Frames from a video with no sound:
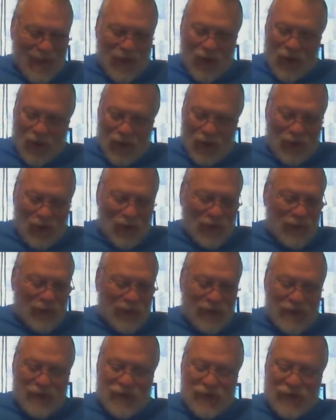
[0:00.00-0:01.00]
all
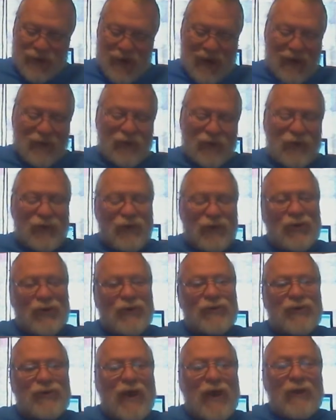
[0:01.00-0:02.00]
these
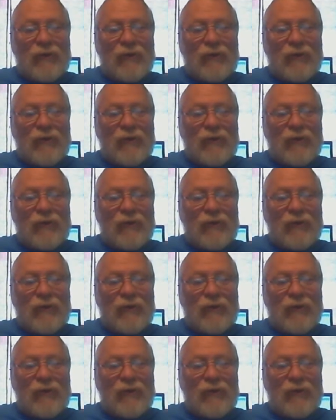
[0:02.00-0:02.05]
challengers that